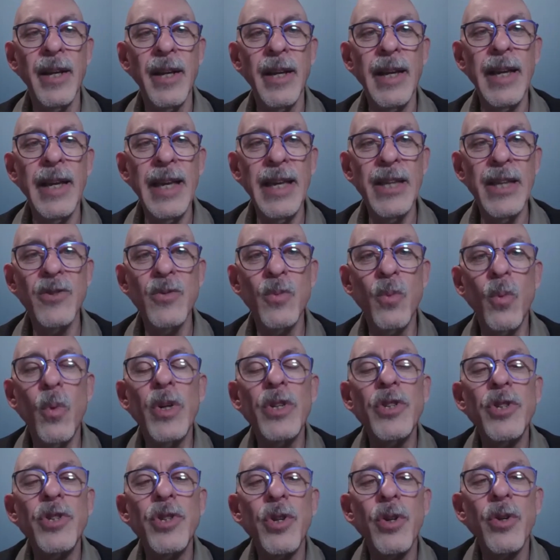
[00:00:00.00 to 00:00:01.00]
Is
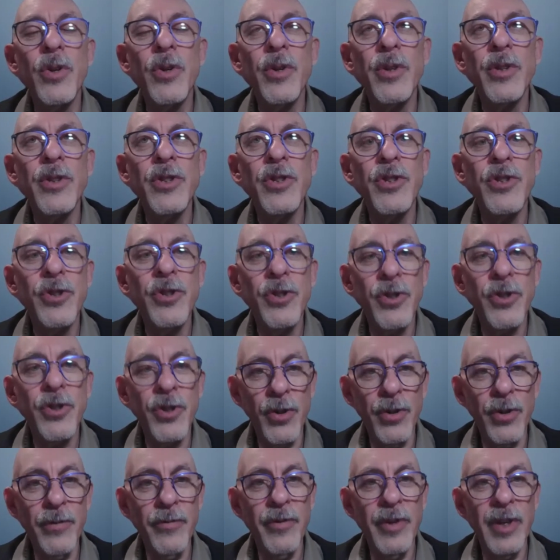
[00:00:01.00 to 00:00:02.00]
what you're
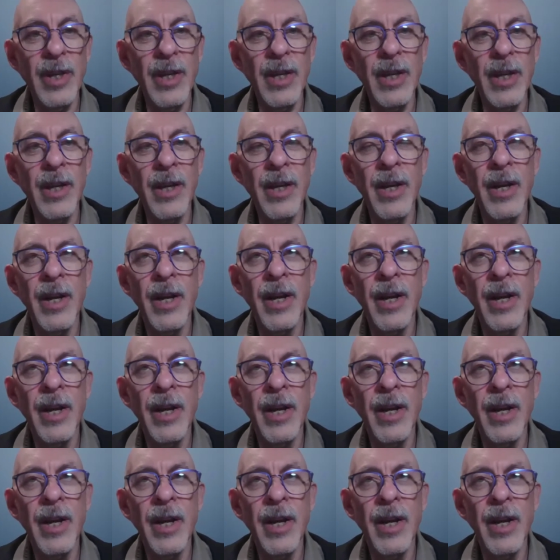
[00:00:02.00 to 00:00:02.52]
serving